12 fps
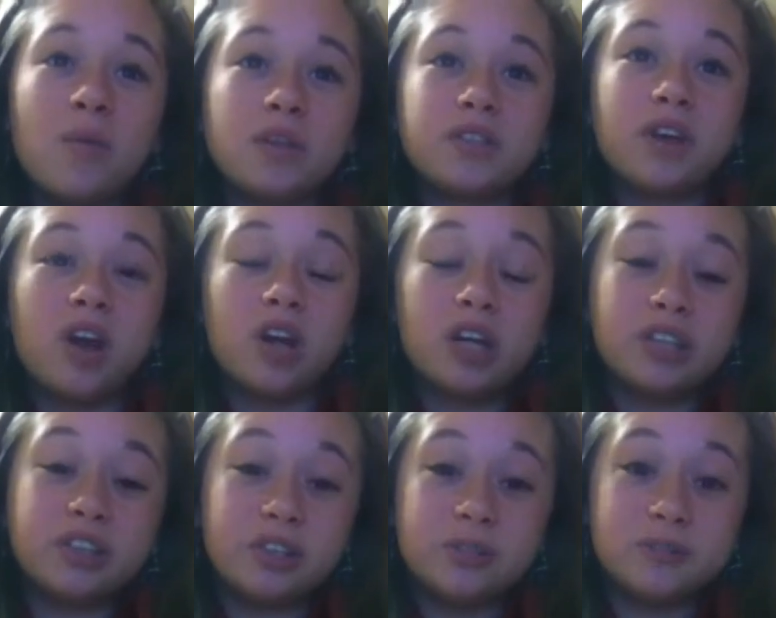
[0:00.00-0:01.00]
what's the
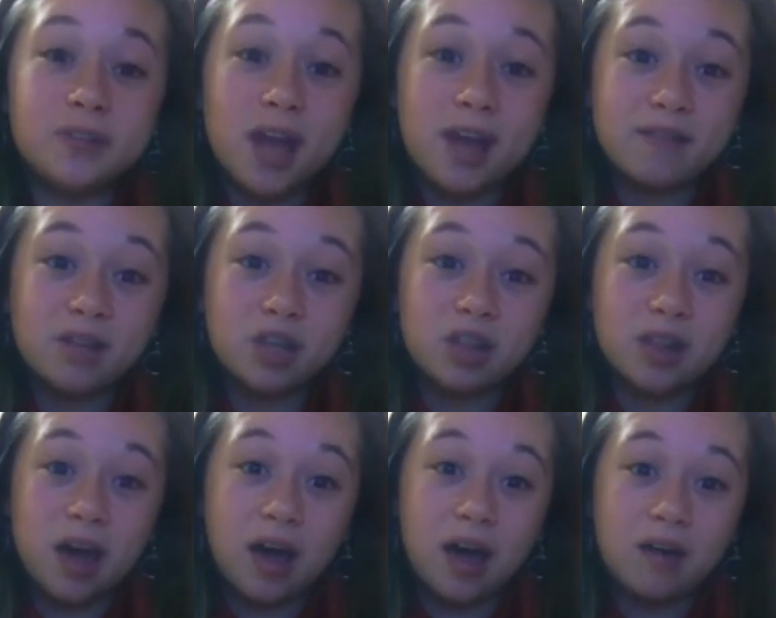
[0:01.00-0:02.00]
hardest you've ever
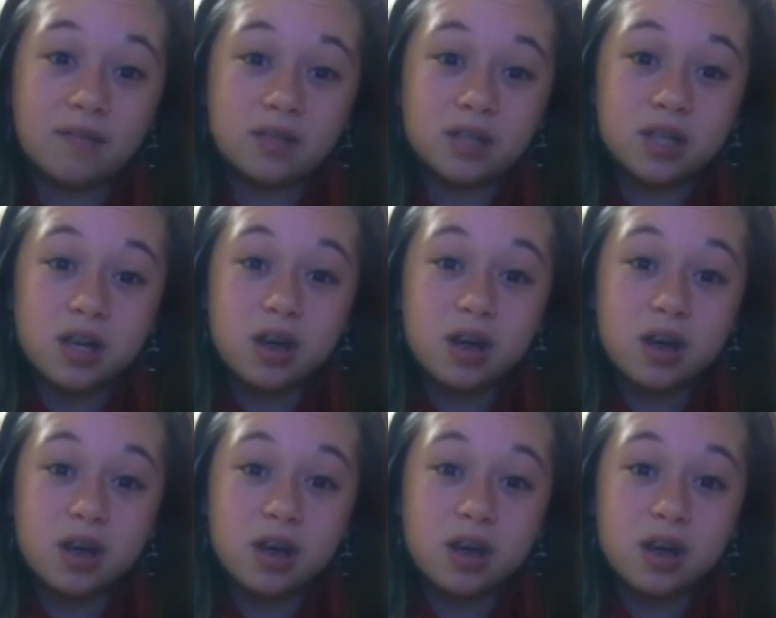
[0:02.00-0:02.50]
laughed?